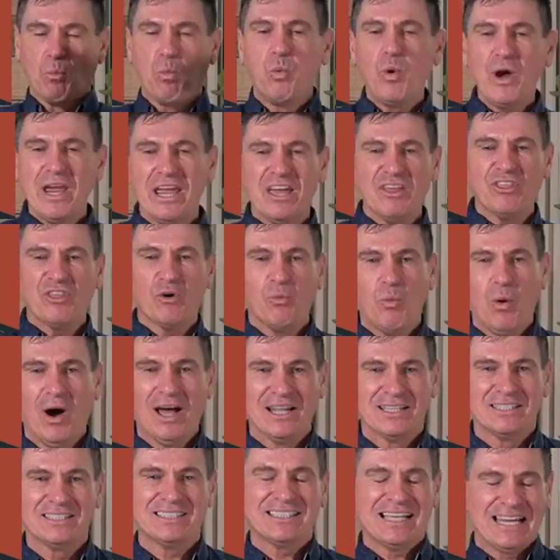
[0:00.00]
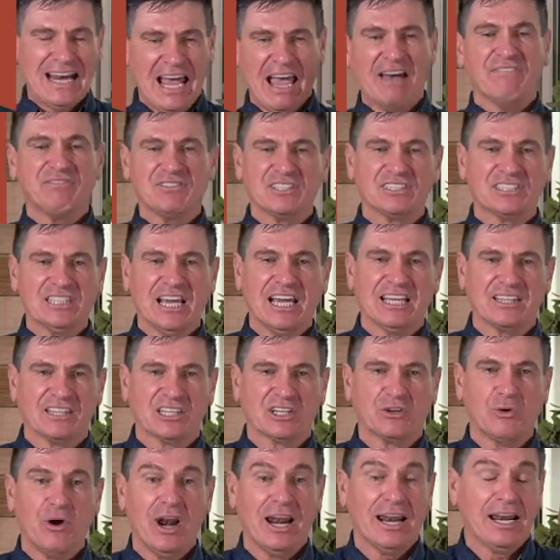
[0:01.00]
we are the ones that have to take the
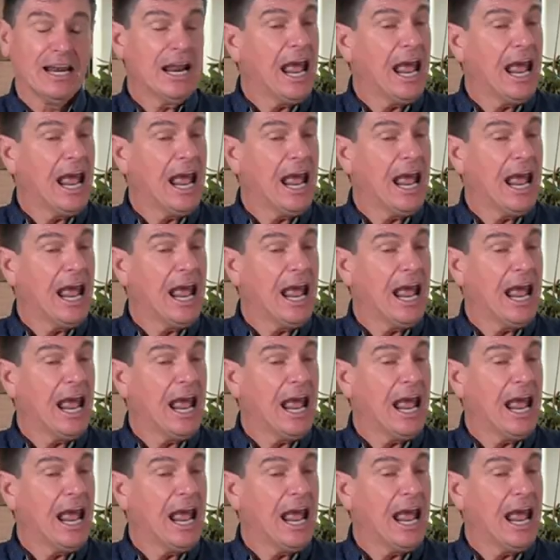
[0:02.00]
credit